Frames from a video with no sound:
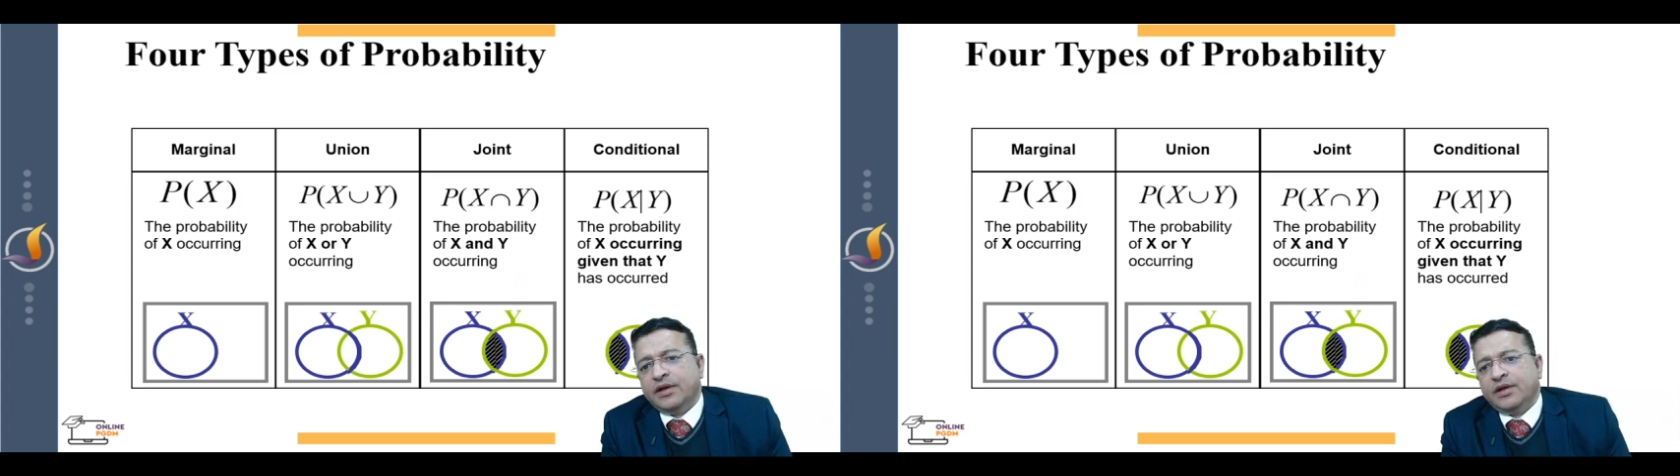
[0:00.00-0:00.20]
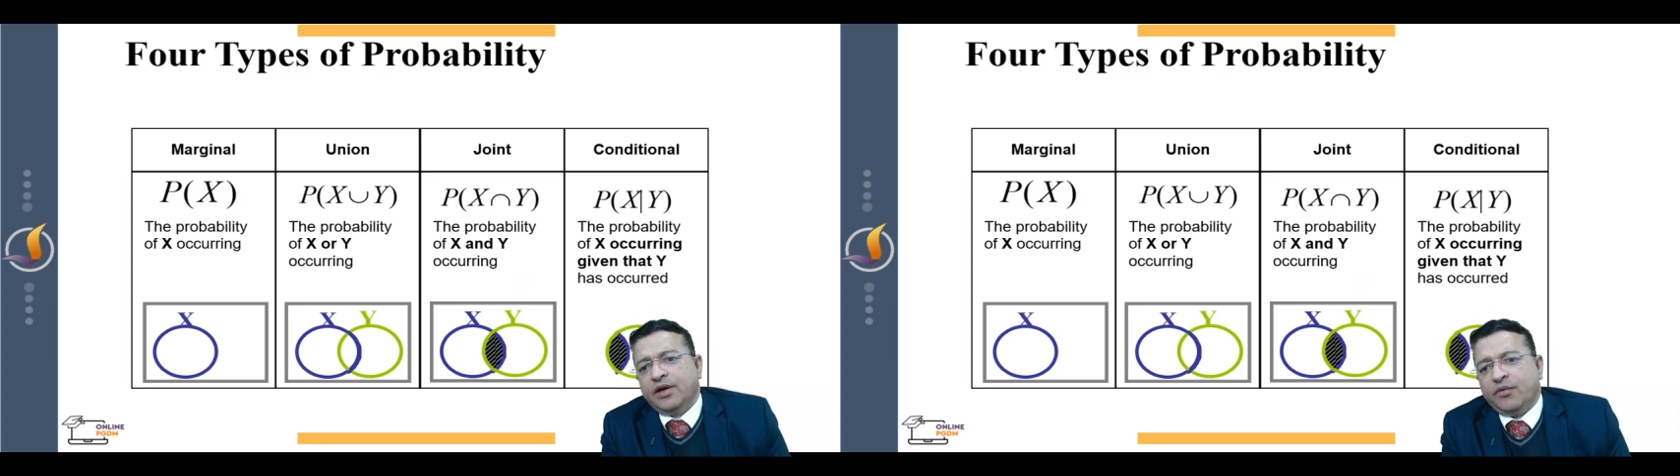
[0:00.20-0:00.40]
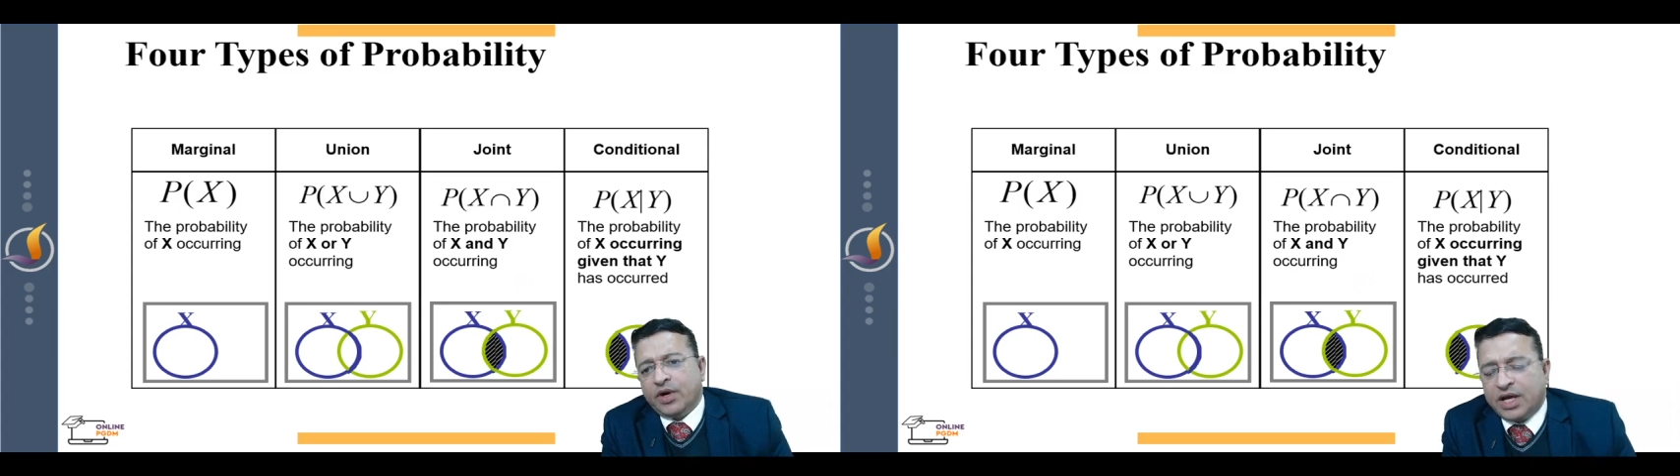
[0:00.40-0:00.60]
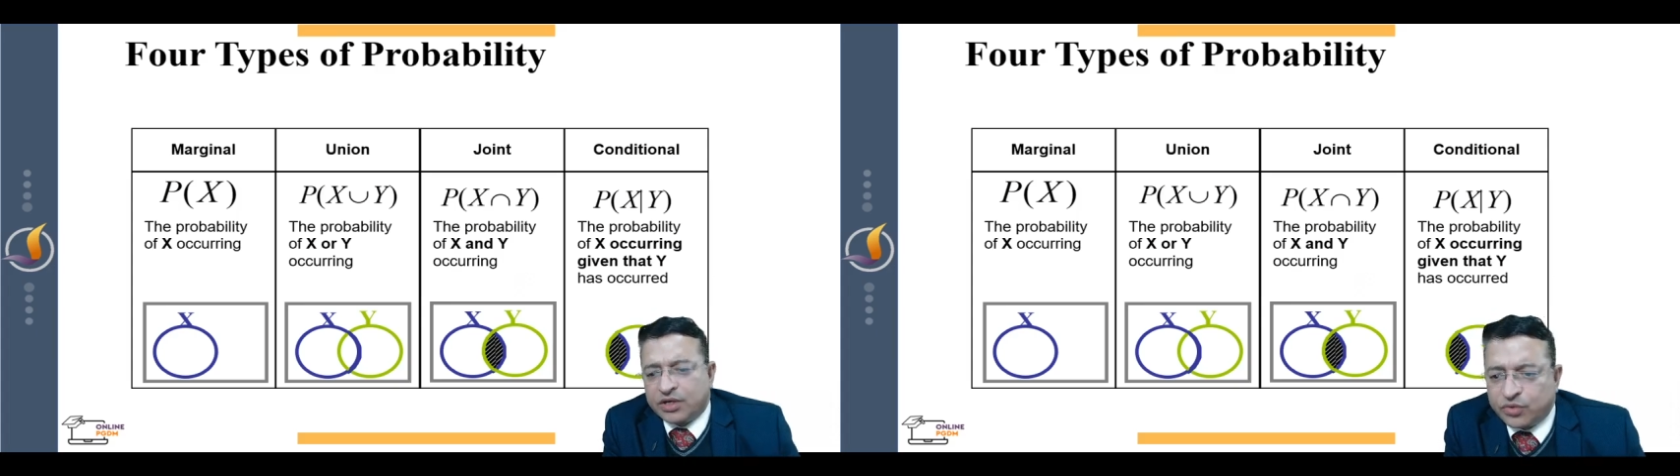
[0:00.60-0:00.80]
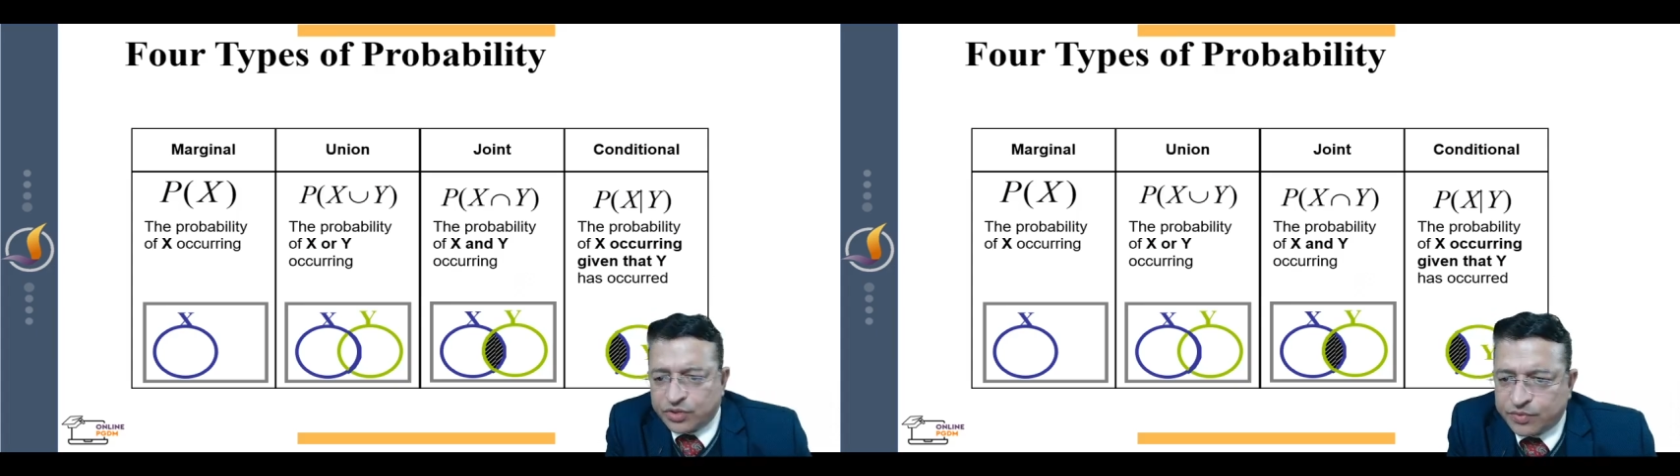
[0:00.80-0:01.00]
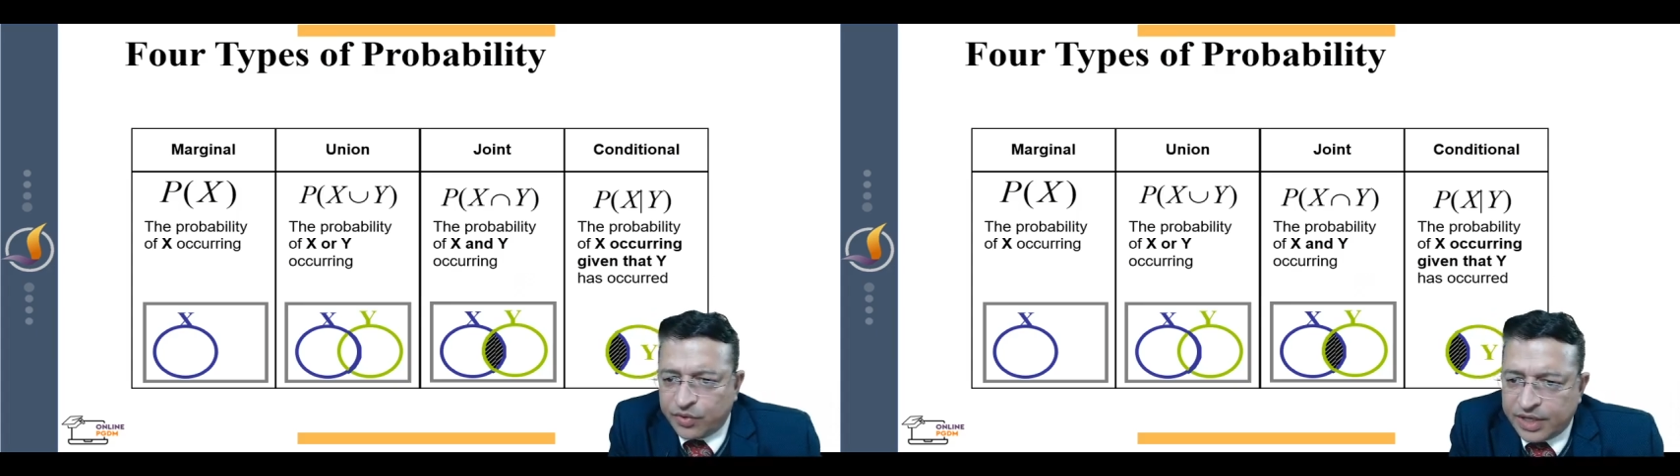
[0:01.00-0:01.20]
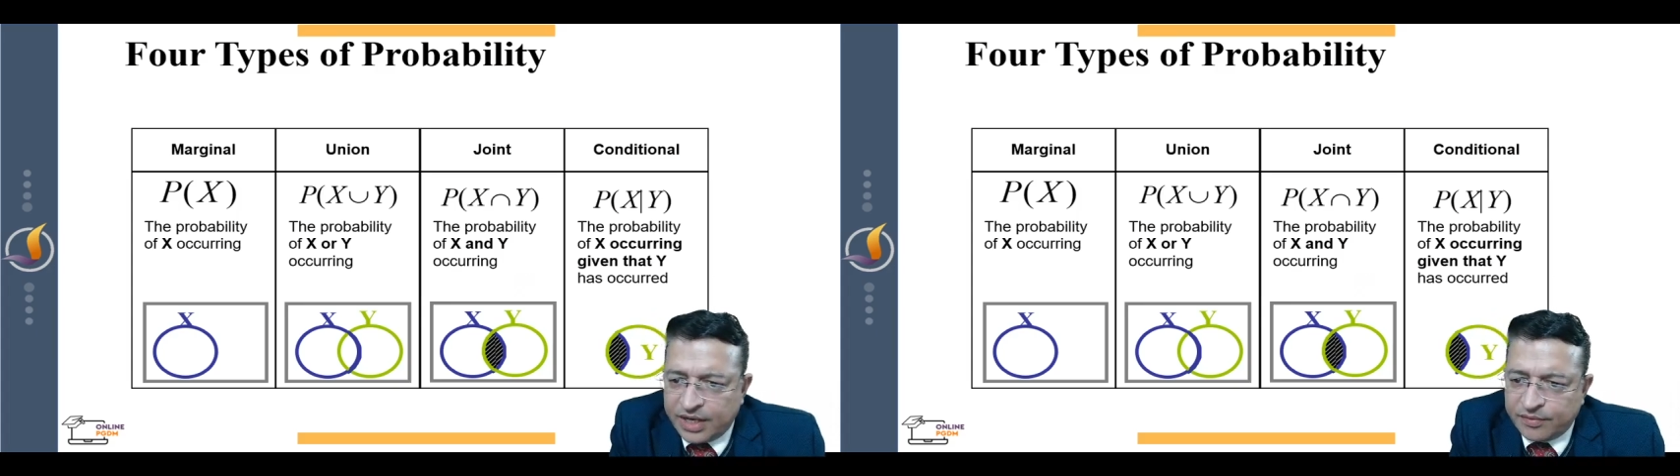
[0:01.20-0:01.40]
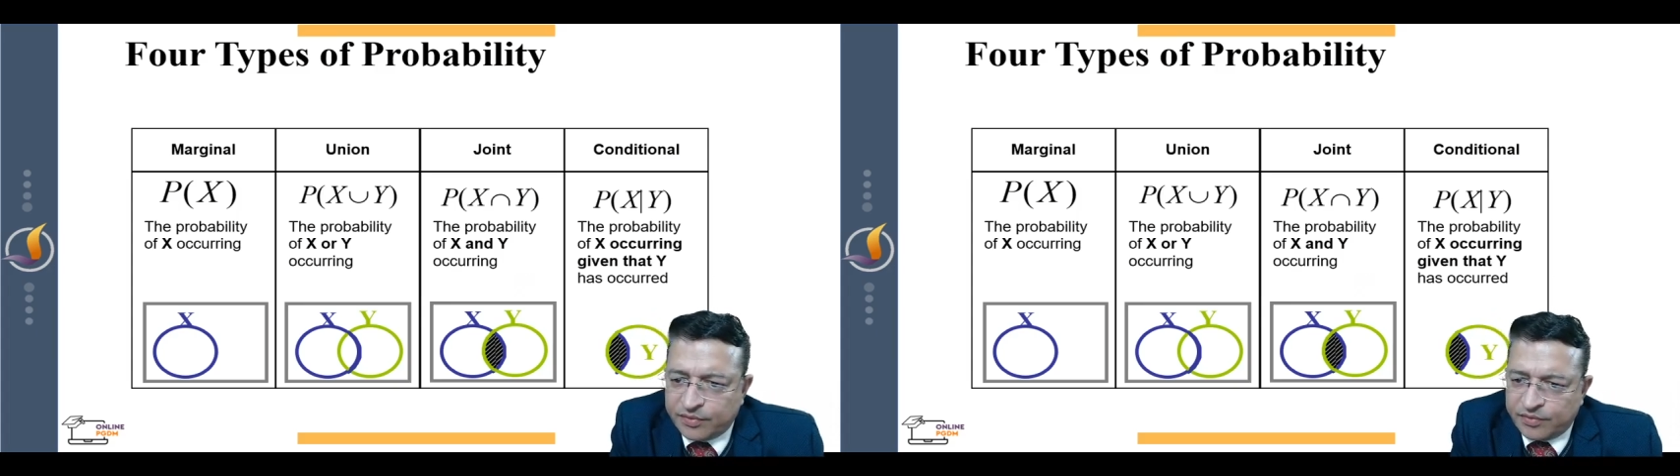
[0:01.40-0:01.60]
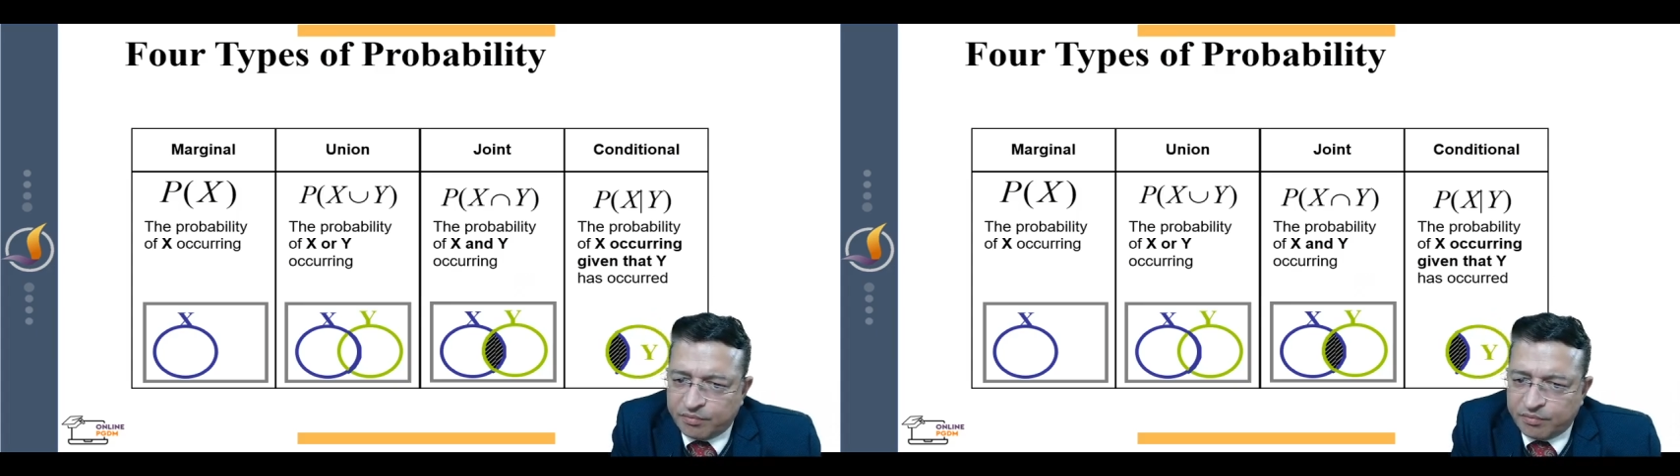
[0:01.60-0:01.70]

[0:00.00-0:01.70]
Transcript: Now what are those 4 types?